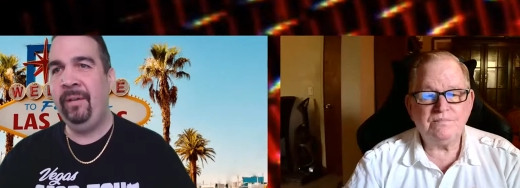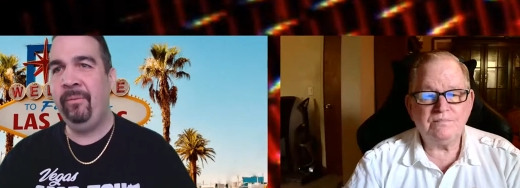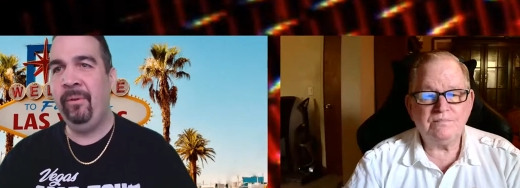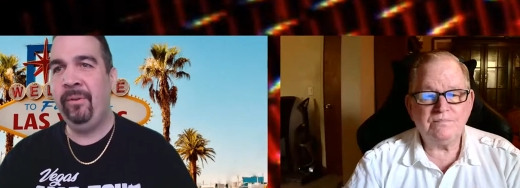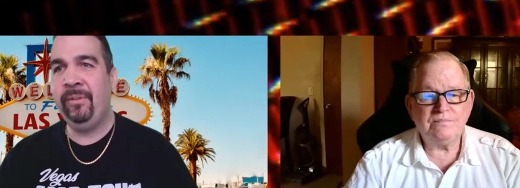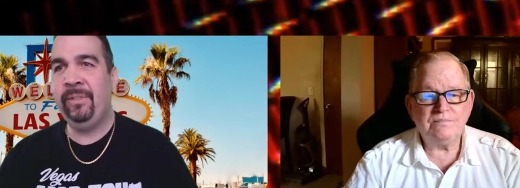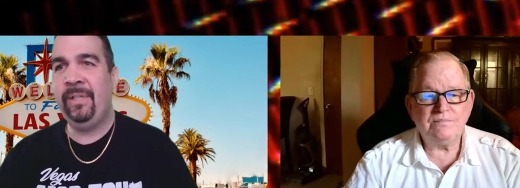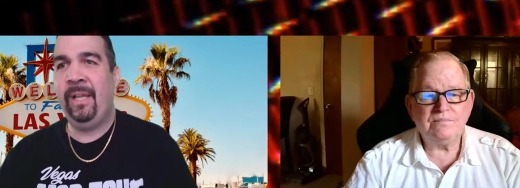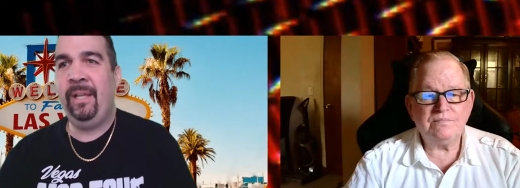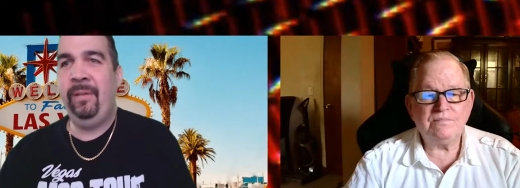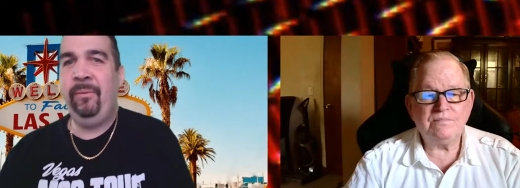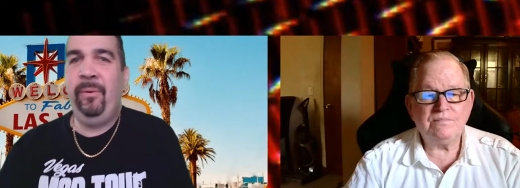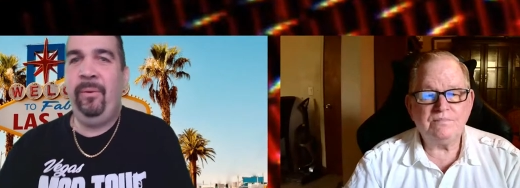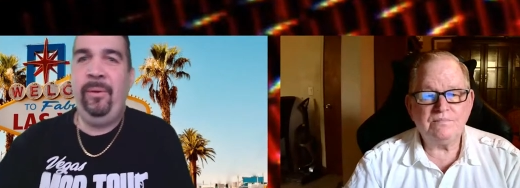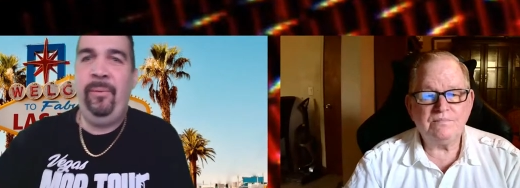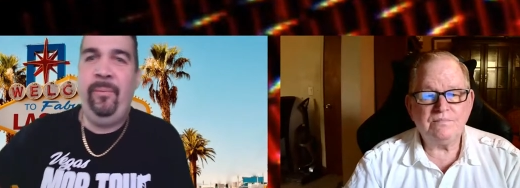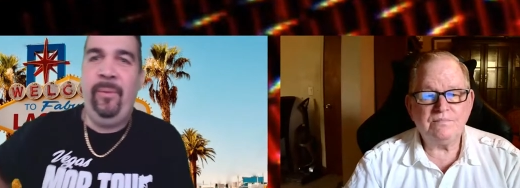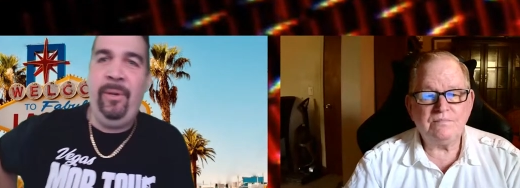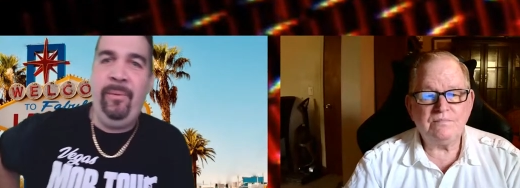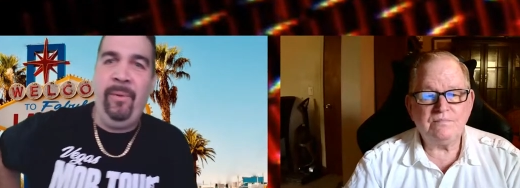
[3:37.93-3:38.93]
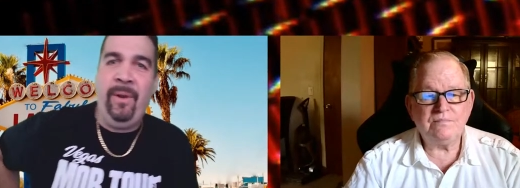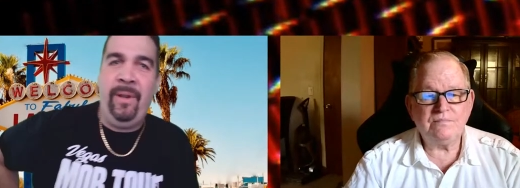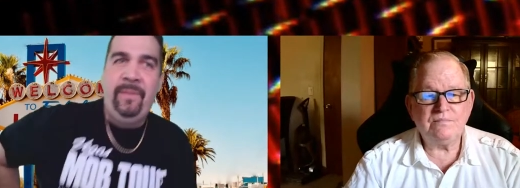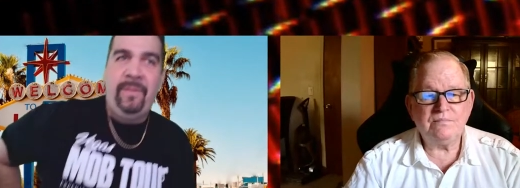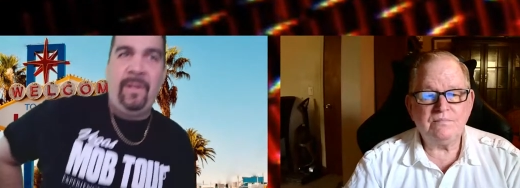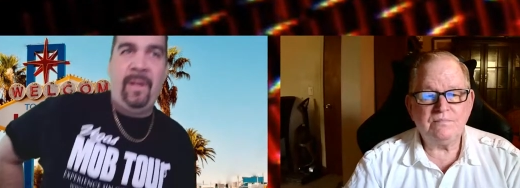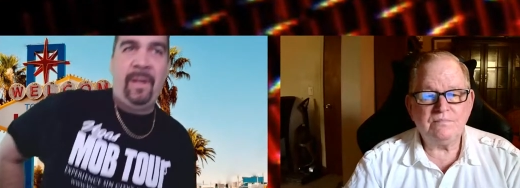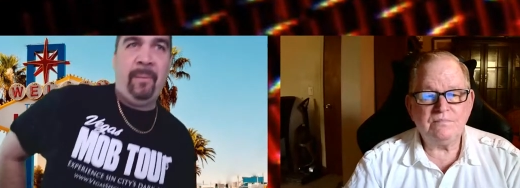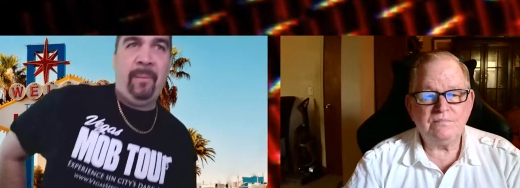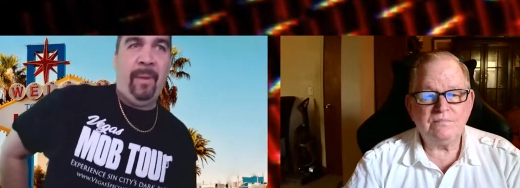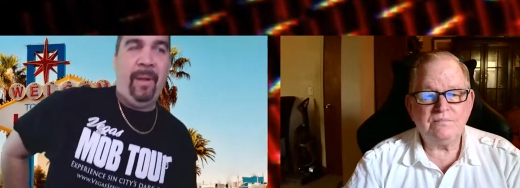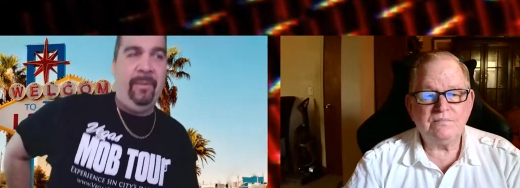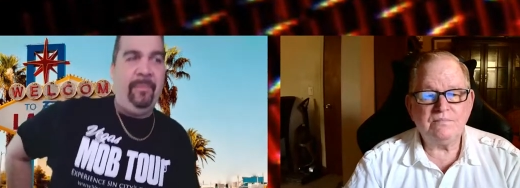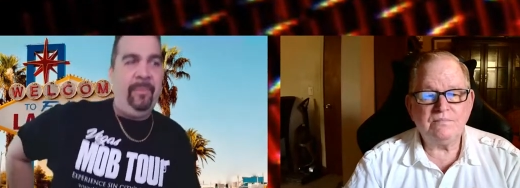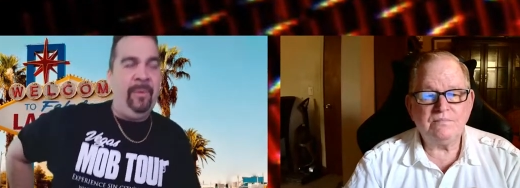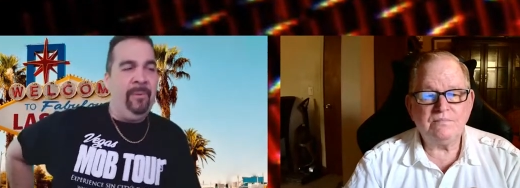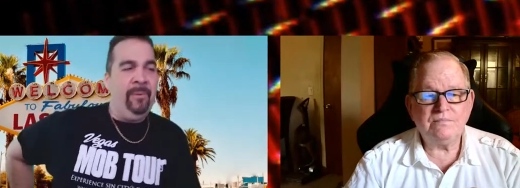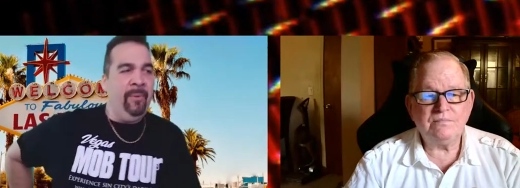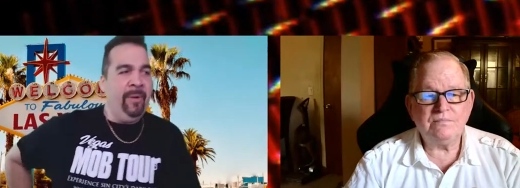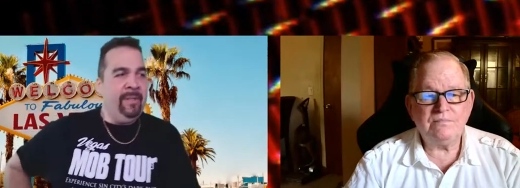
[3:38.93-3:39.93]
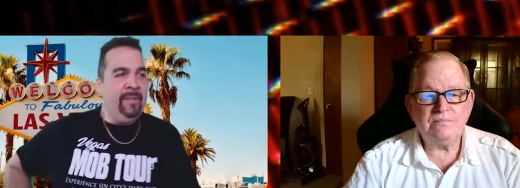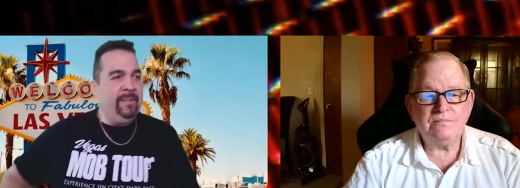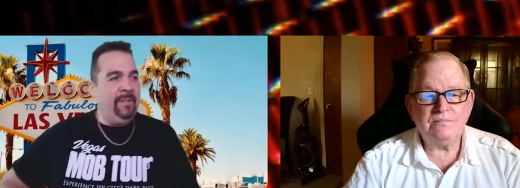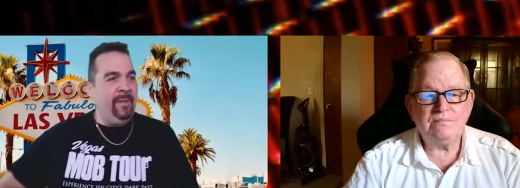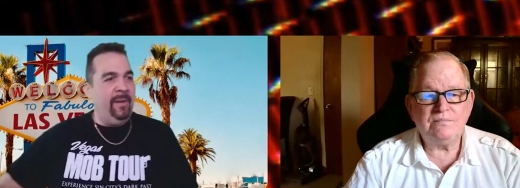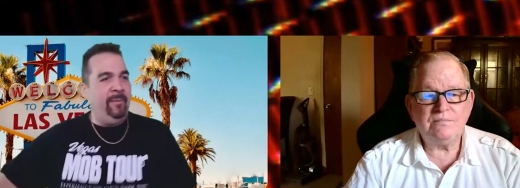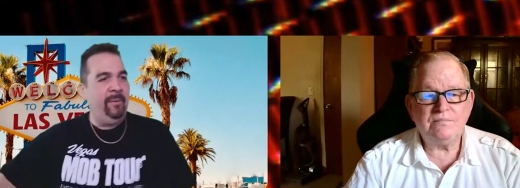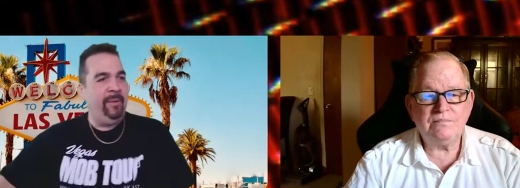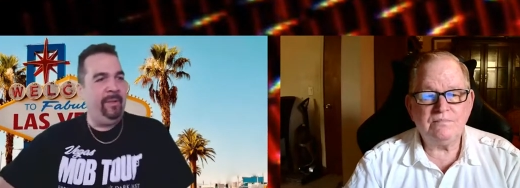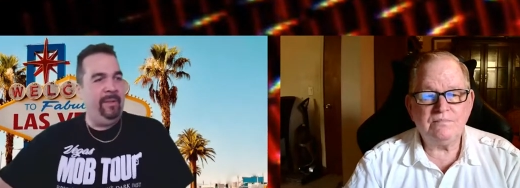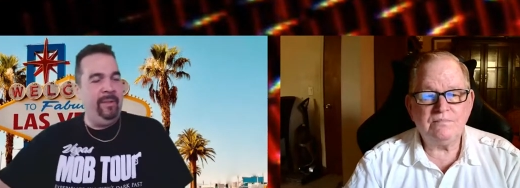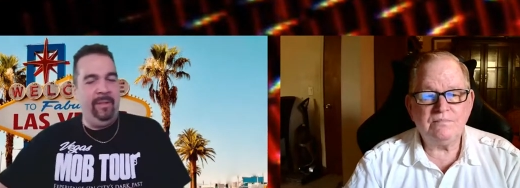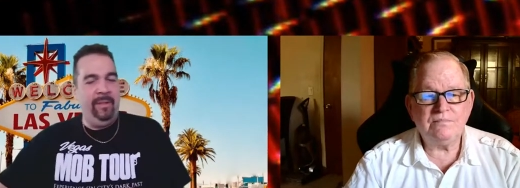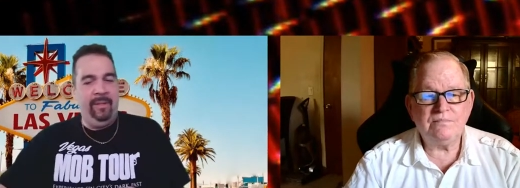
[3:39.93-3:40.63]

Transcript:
Speaker 1: Roselli. What, what do you want to talk about? What do you want to start with?